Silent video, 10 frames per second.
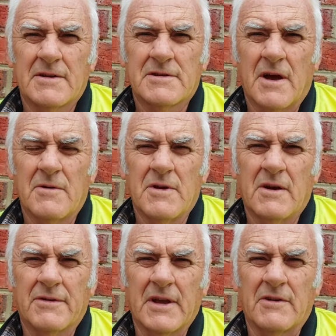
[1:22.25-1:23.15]
So
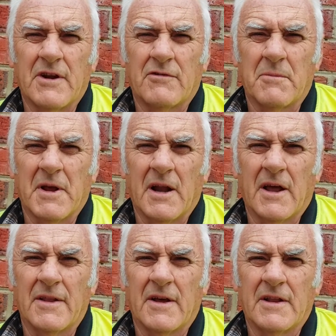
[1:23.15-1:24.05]
yeah, I think a detrimental
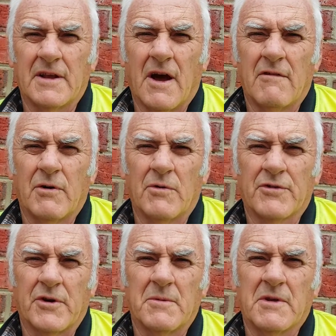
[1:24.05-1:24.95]
in the overall
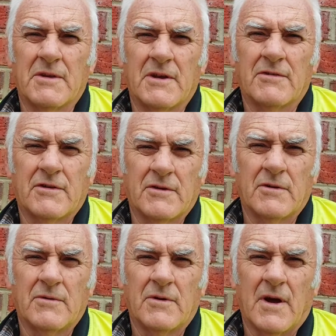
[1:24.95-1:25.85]
scheme of things
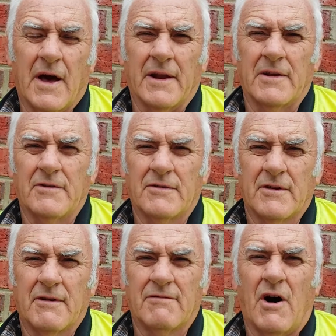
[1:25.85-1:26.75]
to Huntly's
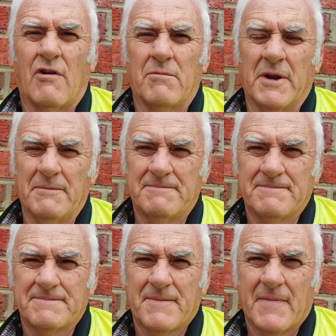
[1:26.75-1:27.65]
involvement
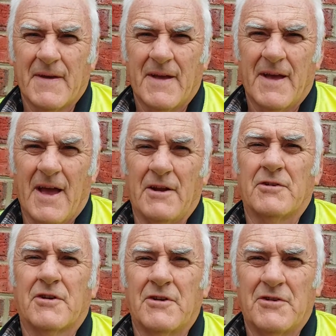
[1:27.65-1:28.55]
and
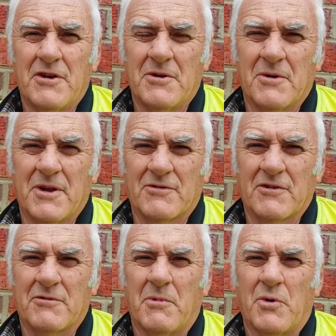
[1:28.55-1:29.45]
its continuity as
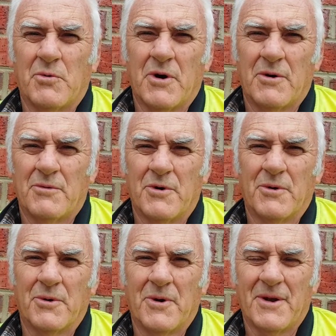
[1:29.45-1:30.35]
a small
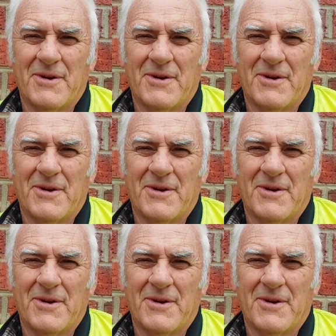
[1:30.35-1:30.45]
rural